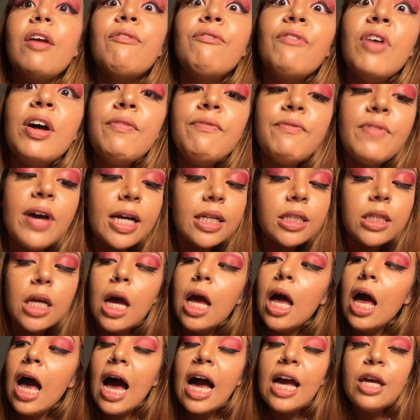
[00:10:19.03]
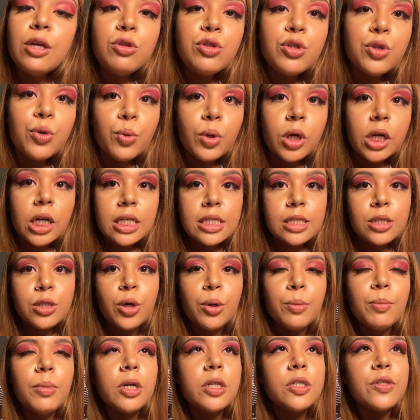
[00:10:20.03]
fun fact, I used to work at
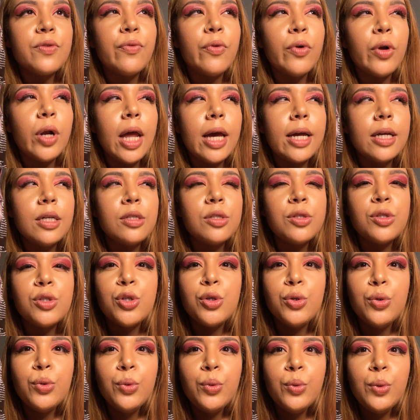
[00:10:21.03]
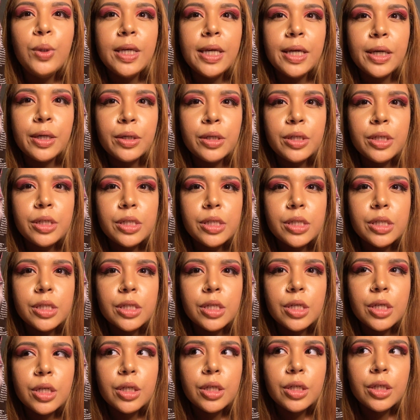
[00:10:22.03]
Starbucks for like two years
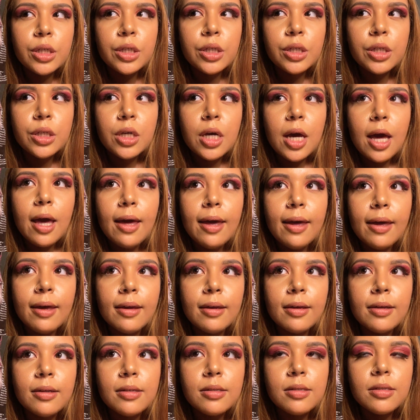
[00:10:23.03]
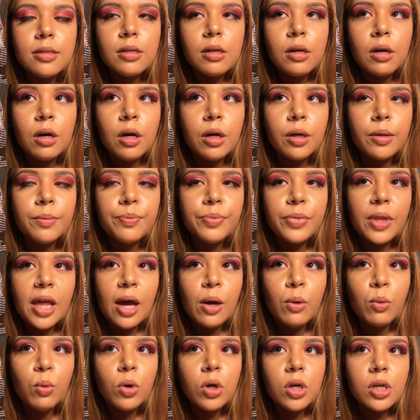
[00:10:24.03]
and um,
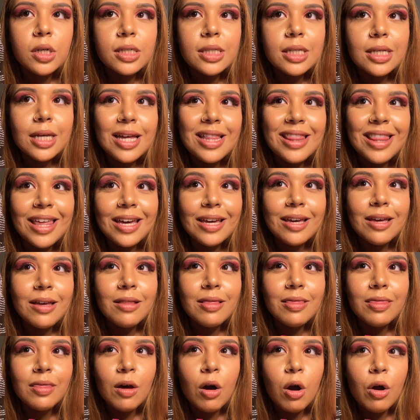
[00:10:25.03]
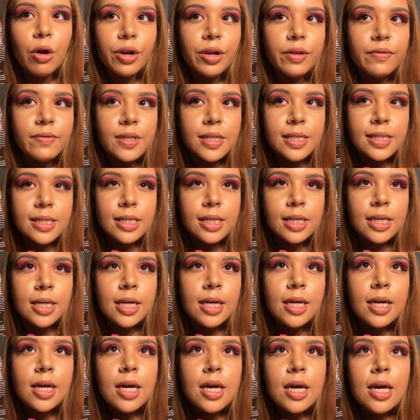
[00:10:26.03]
I worked like in the heart of the
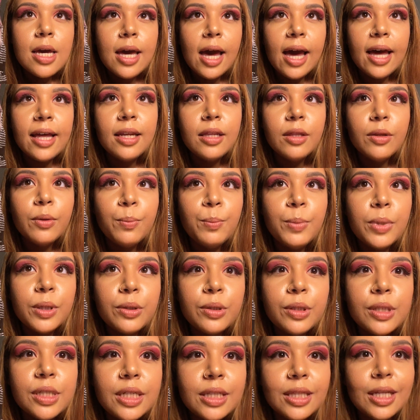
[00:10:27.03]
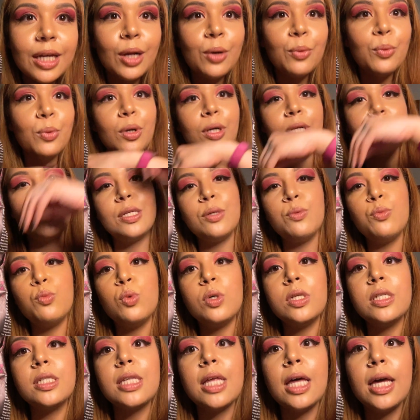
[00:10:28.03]
city and the building that I worked in
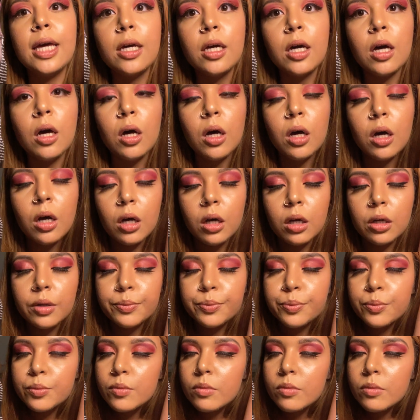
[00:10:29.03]
was like a